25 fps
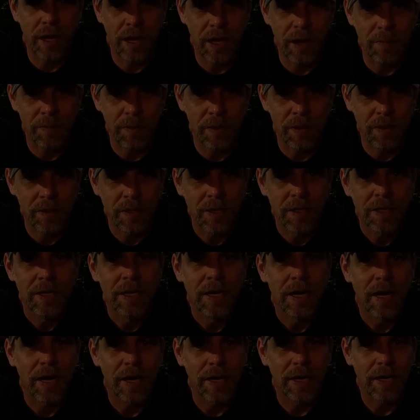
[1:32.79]
camping,
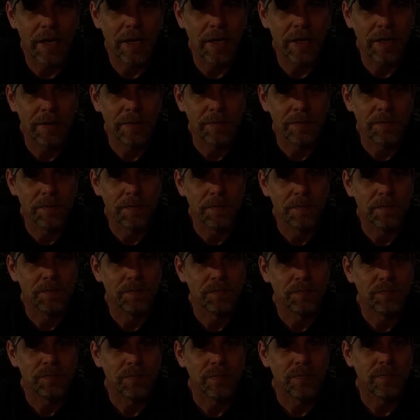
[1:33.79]
I
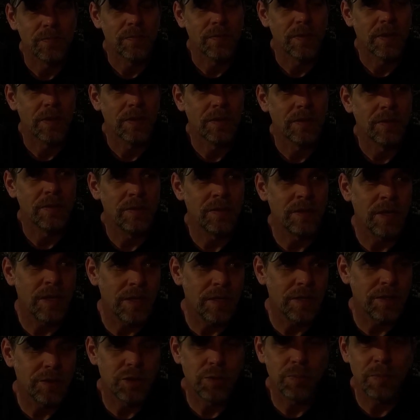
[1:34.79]

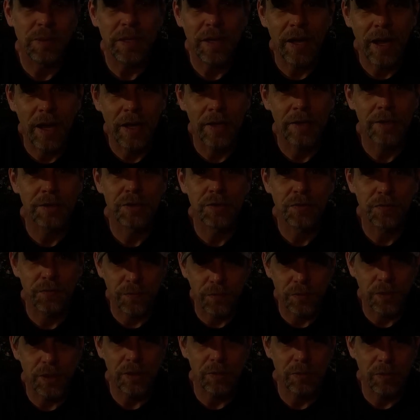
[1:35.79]
needed to be
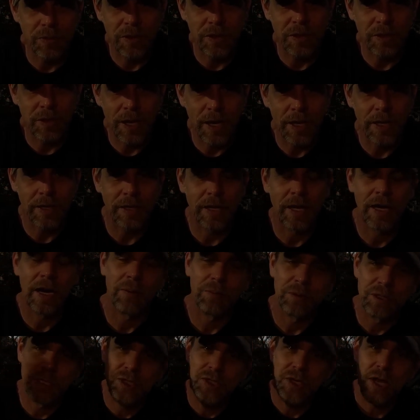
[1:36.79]
hands-free with a light, and I
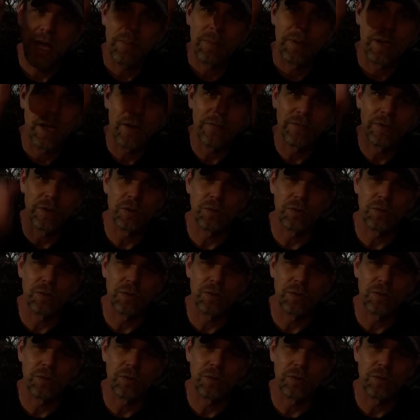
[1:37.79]
would stab a knife